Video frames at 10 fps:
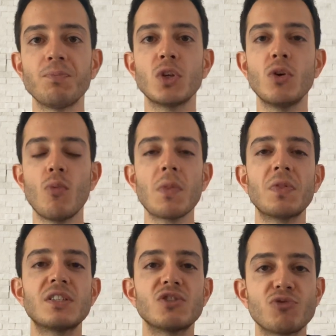You want
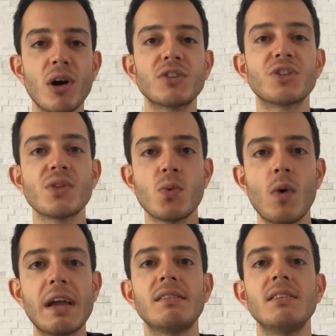the structure, the
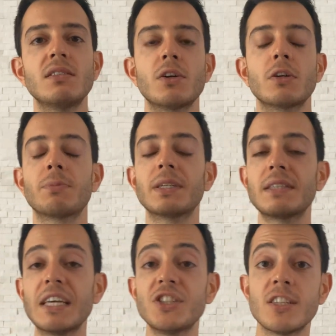weight. These are your
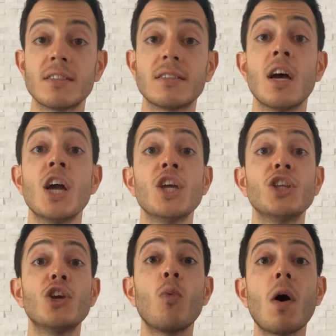expectations.
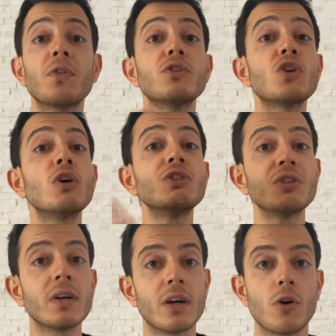You want the
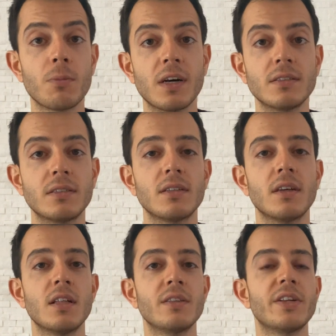tertiary aromas
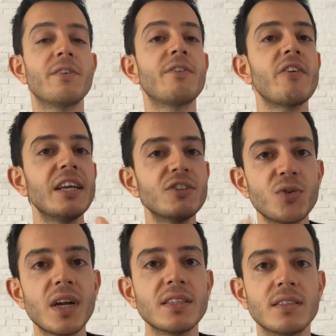that are very
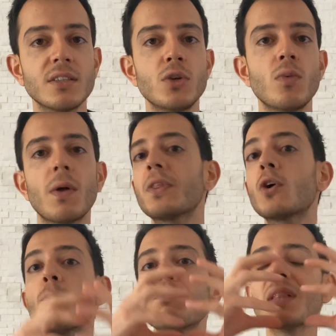interesting. You want the
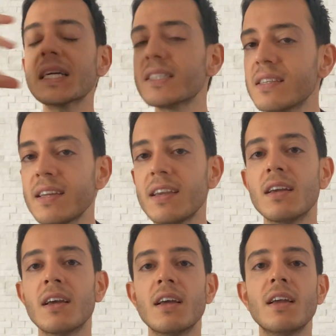complexity
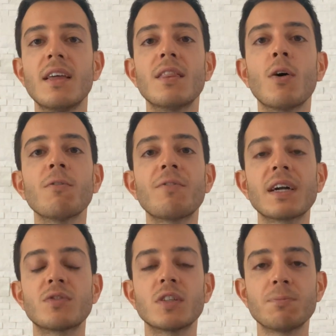in the
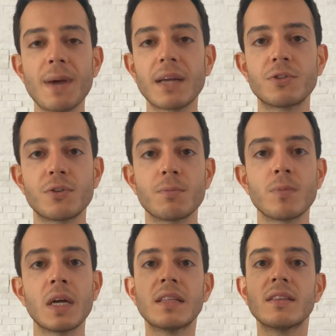olfactory spectrum.
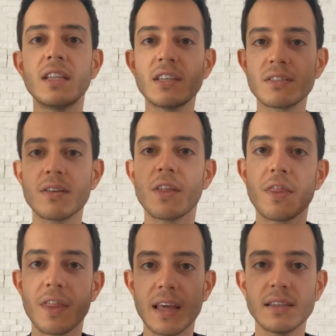These are the
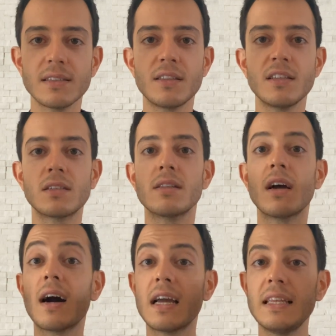things, these are
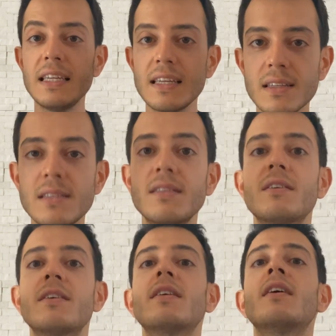the ideas
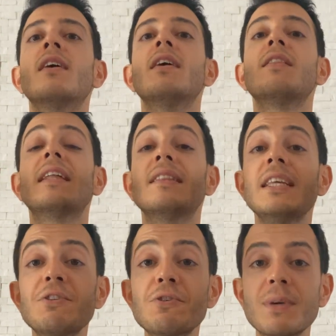that
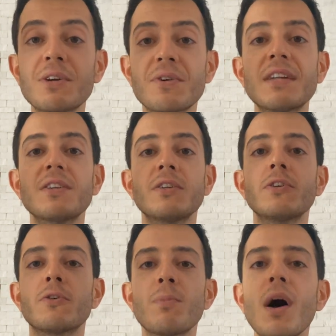need to be created in
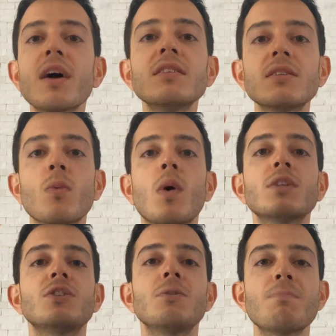your mind
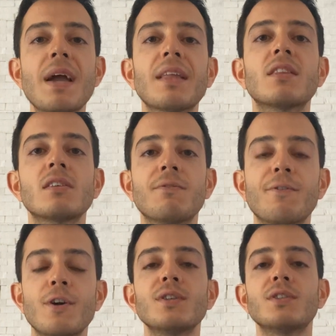once you make this
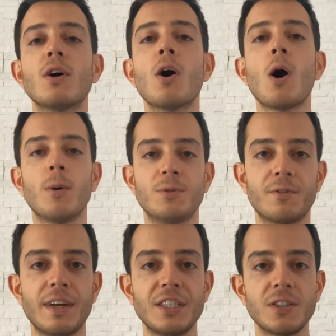first
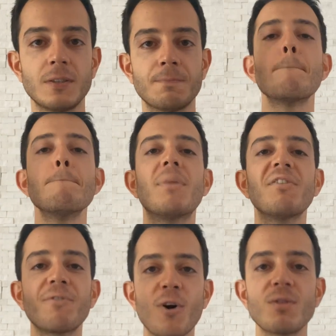observation.
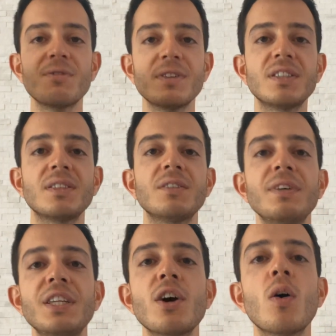Before we finish this
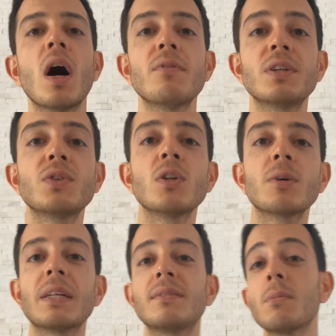video, I want to talk
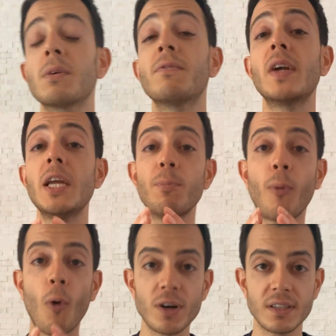about something very
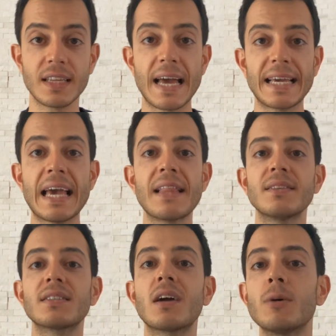important. Again,
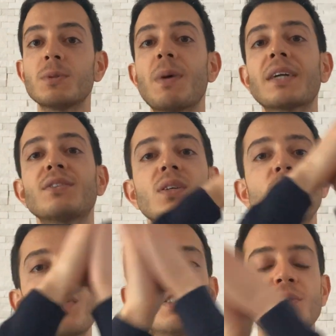this comes back to the
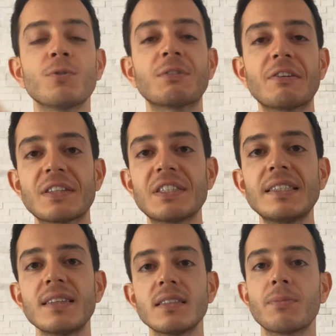question of giving
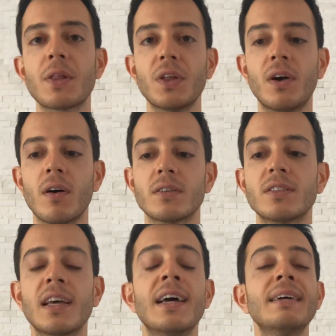details about the
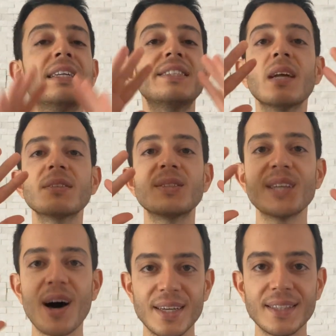colors. It's not
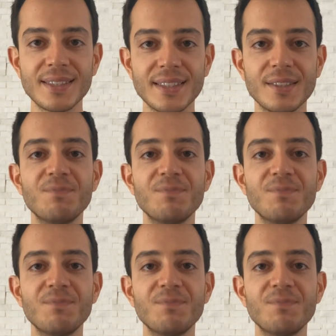science.